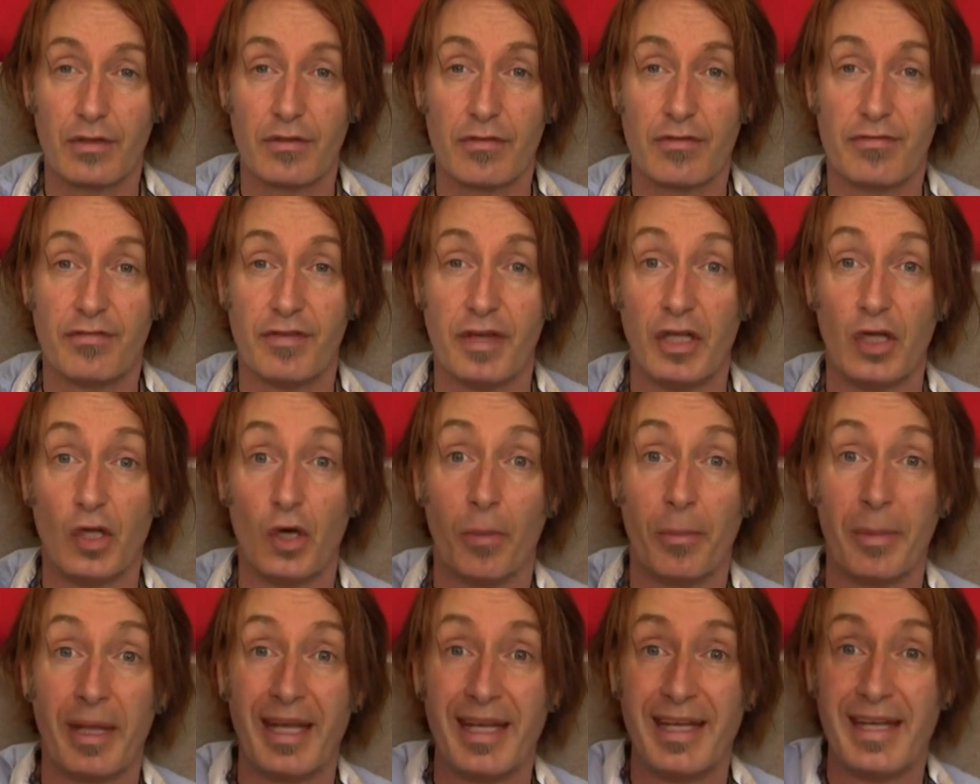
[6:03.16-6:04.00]
it?
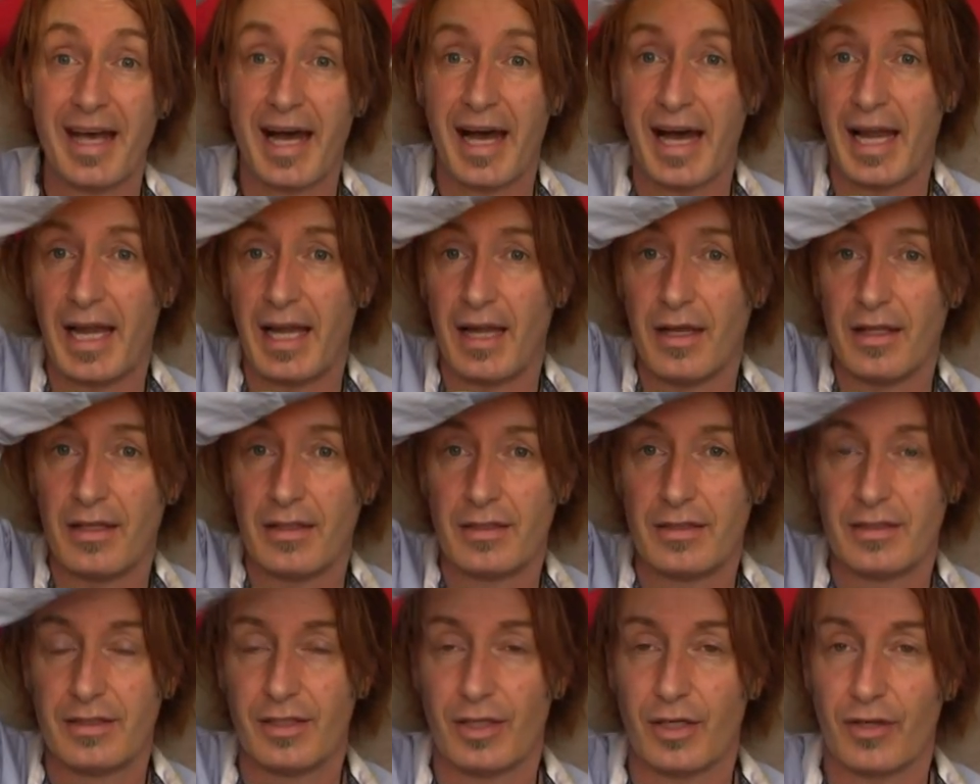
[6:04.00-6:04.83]
Phenomenal.
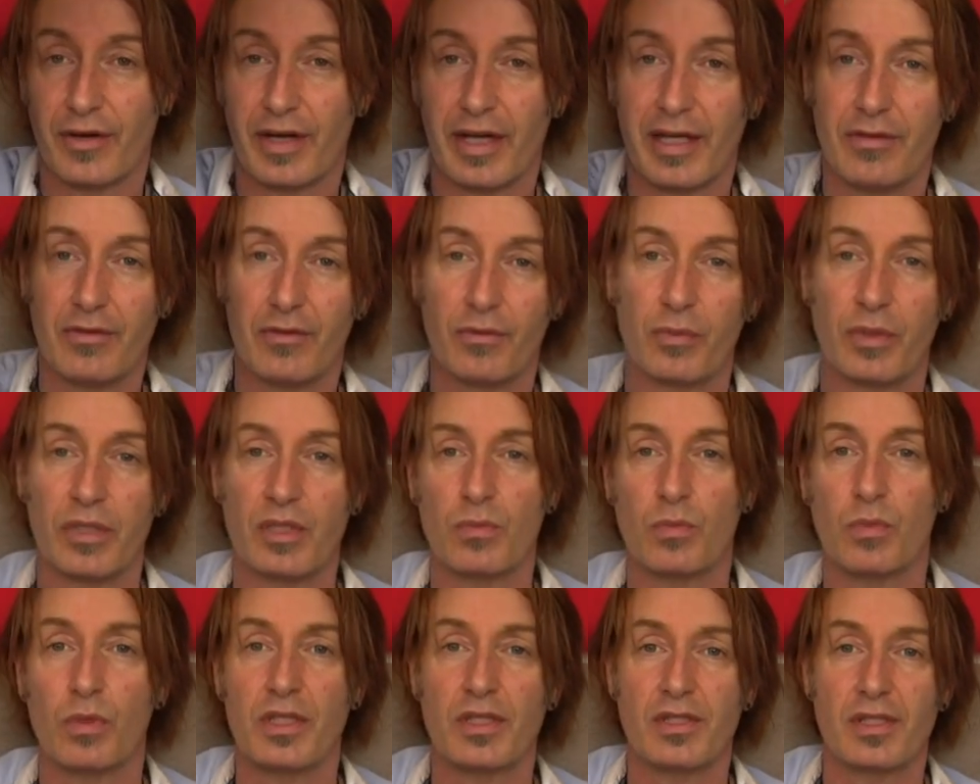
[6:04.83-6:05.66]
All right, we,
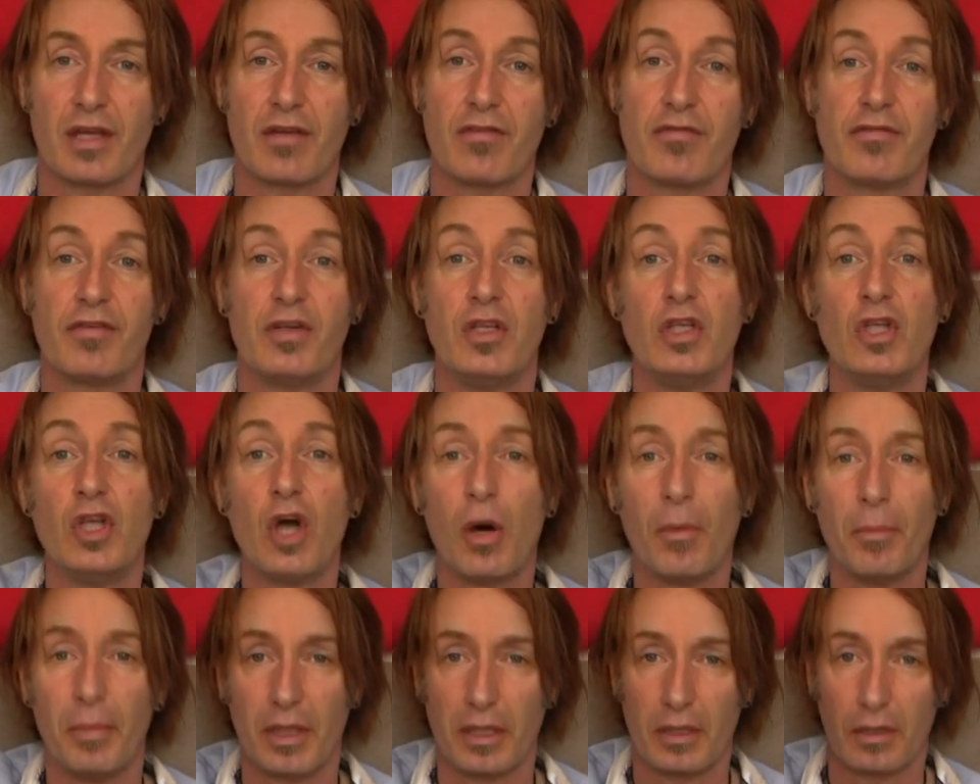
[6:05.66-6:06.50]
we say
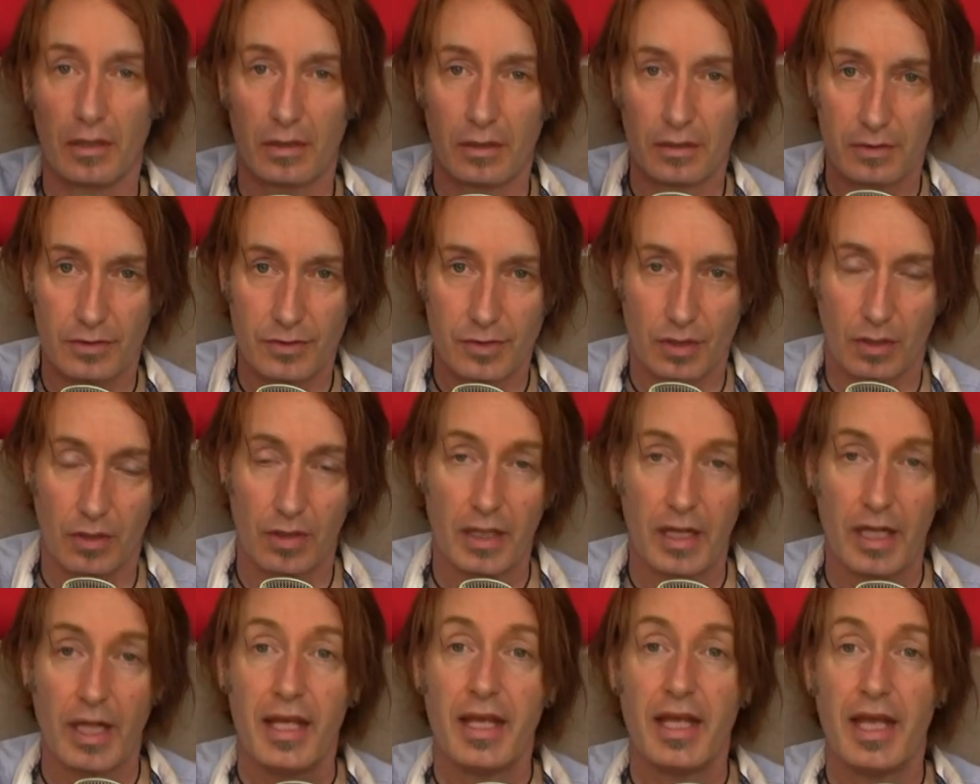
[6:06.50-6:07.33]
phenomenal. So
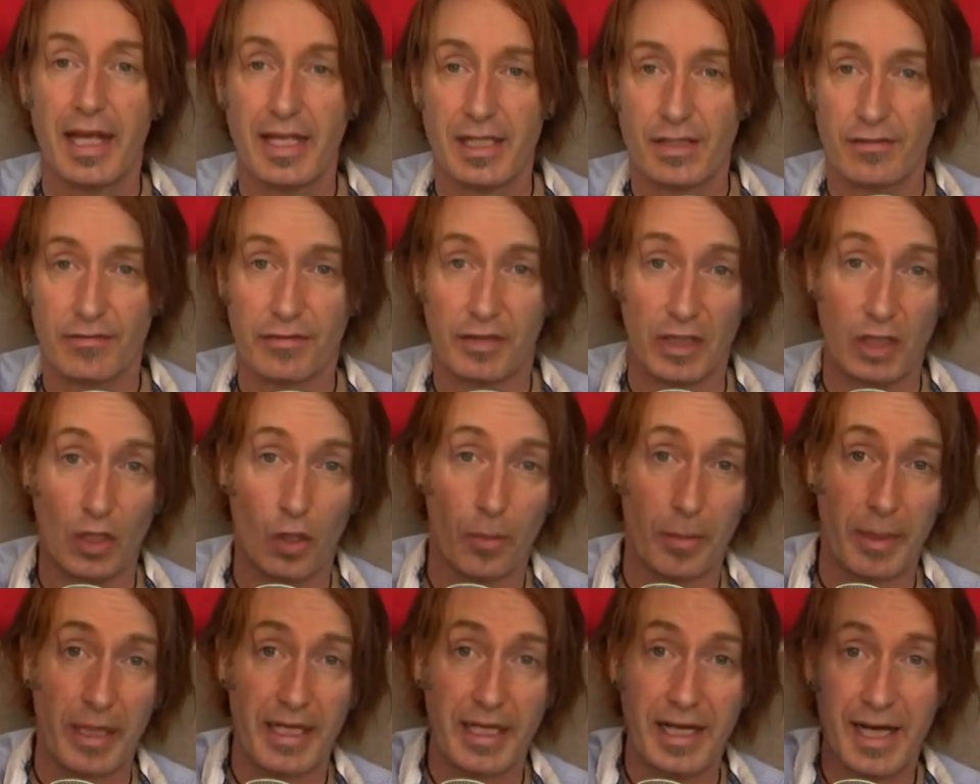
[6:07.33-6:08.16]
it's
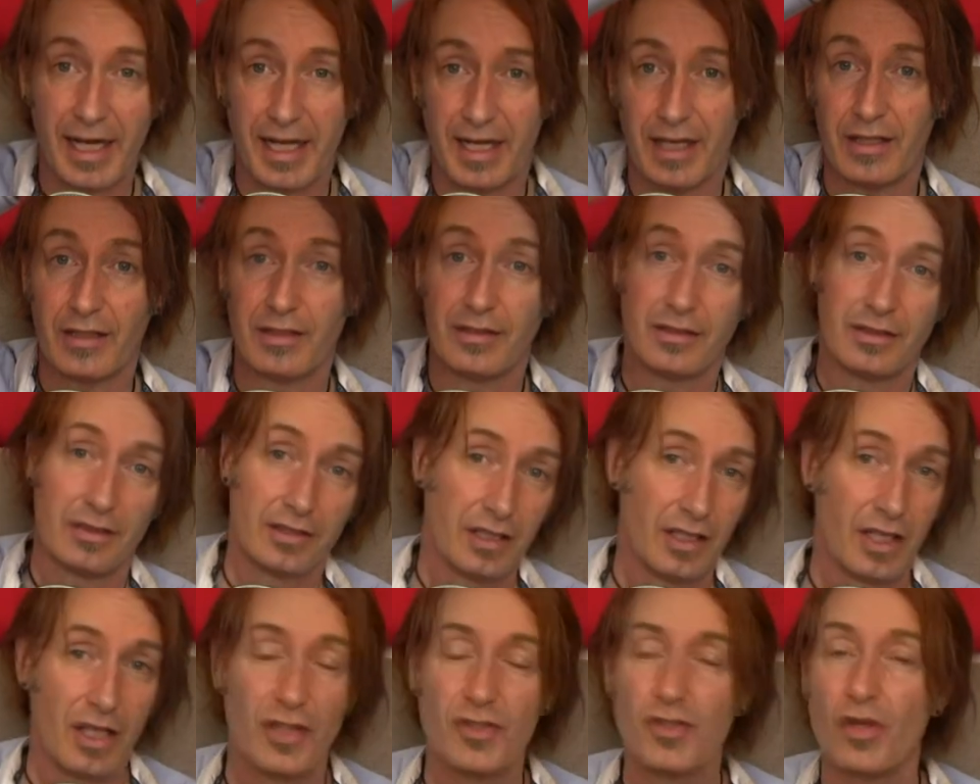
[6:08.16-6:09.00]
phenomenal.
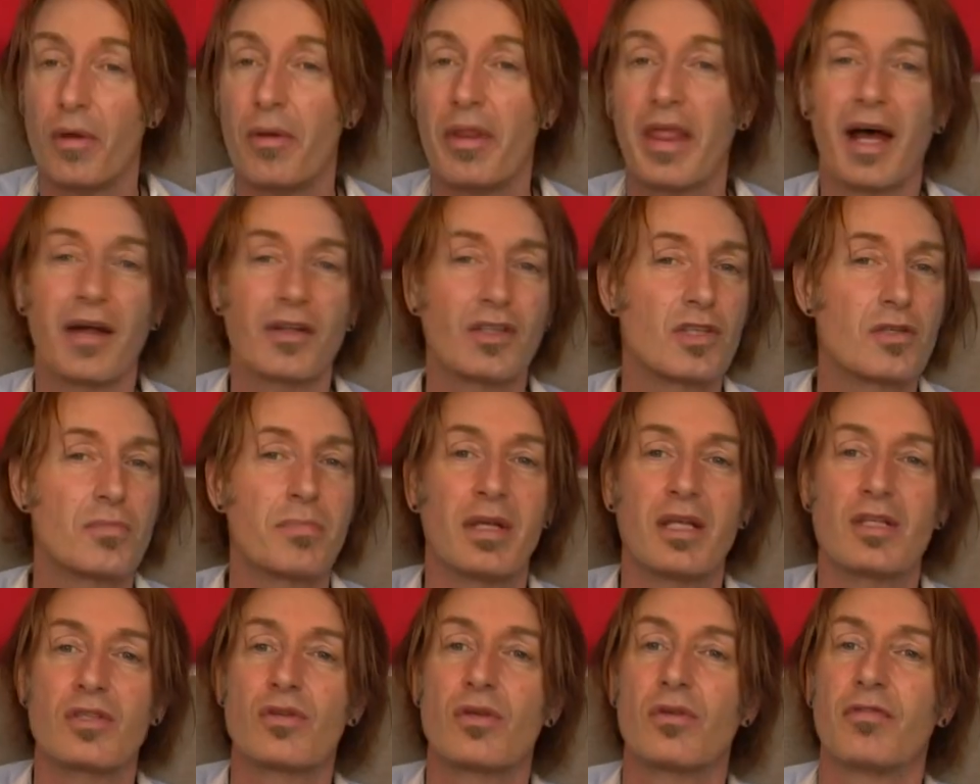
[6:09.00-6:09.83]
So that just
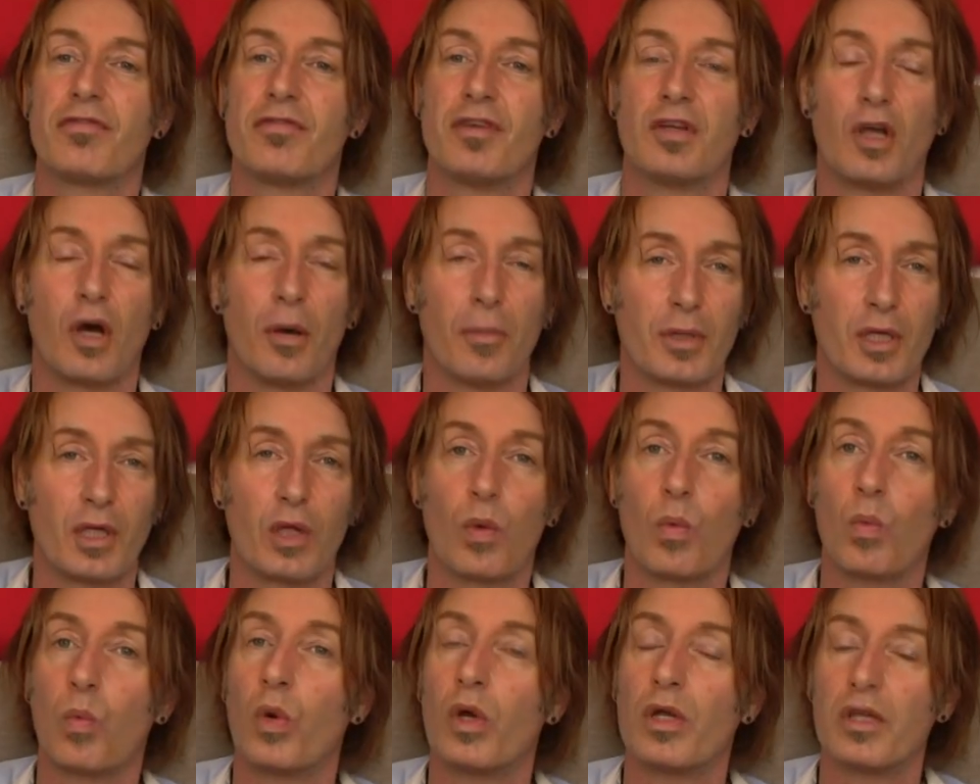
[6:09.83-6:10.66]
means
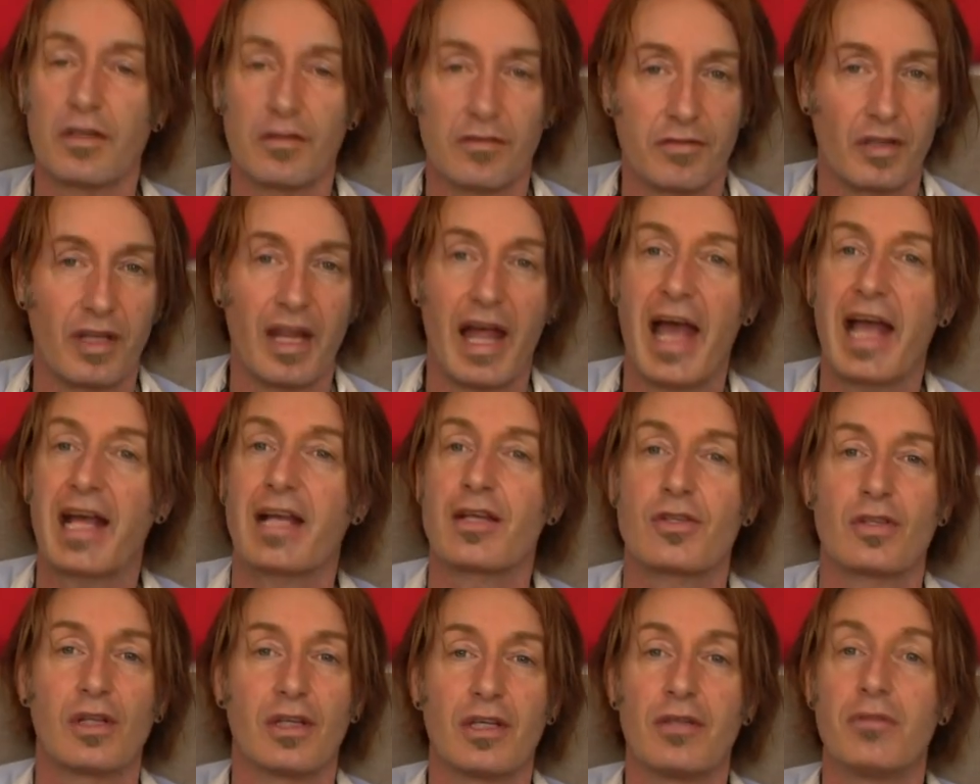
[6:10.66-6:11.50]
phenomenal, wonderful,
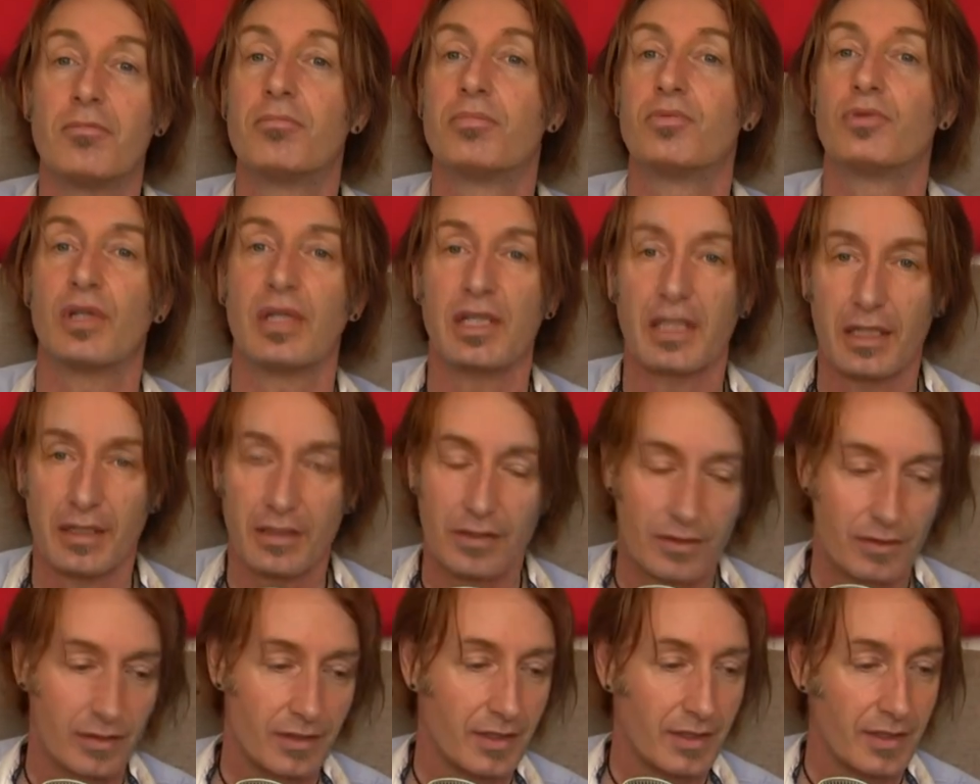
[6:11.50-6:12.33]
excellent,
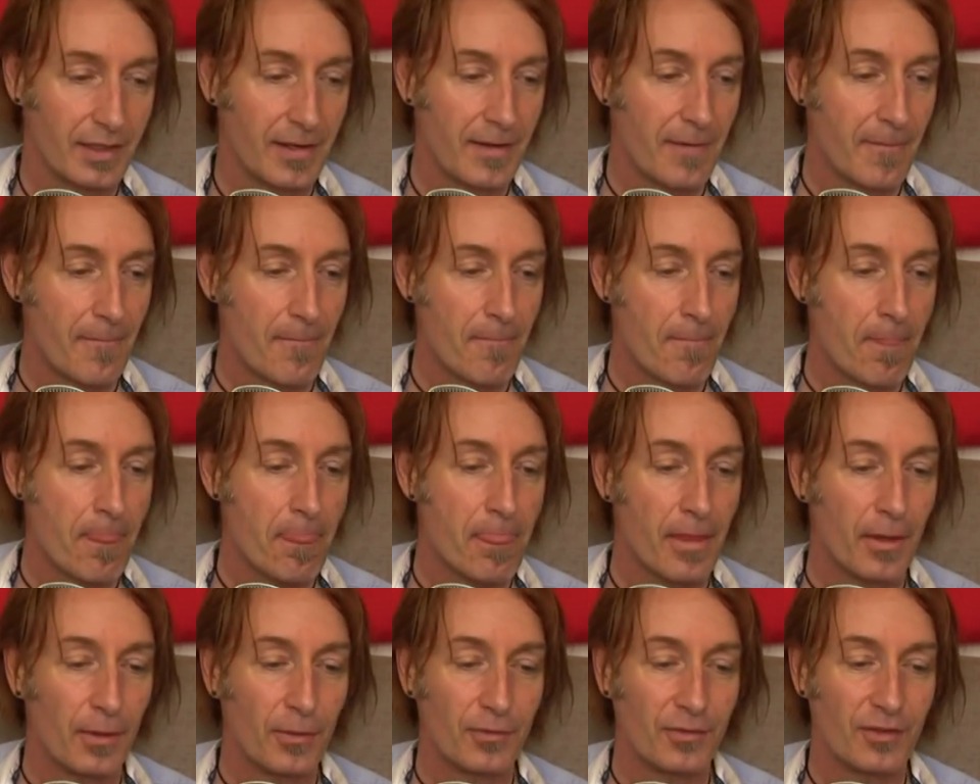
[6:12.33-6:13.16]
brilliant.
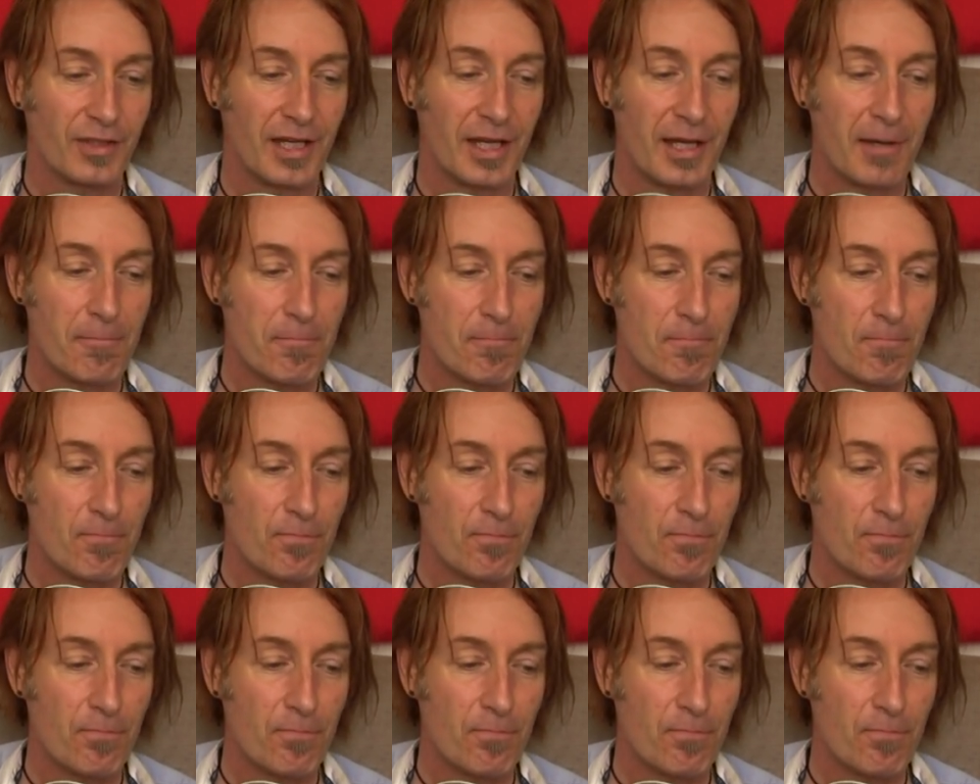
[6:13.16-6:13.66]
Okay.